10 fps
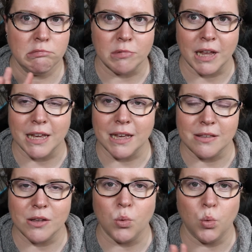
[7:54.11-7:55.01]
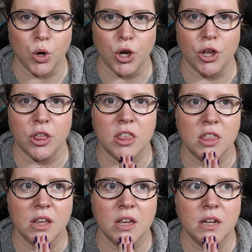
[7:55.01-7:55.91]
Like is it worth
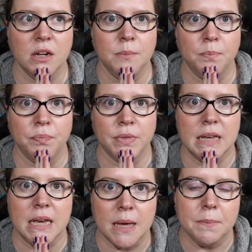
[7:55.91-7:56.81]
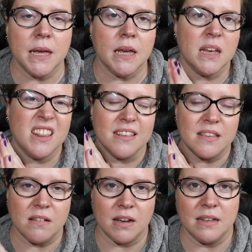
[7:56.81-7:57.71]
keeping the
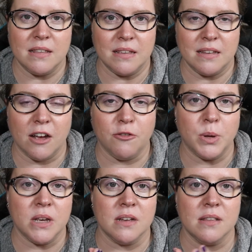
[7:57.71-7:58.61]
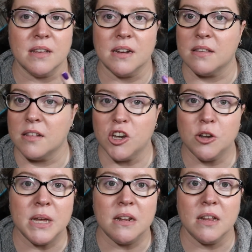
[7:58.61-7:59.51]
sciencey stuff because it is
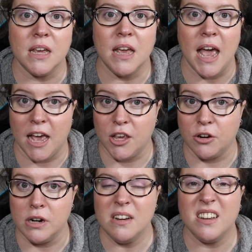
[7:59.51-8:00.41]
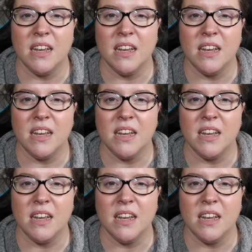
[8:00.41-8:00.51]
legitimately accurate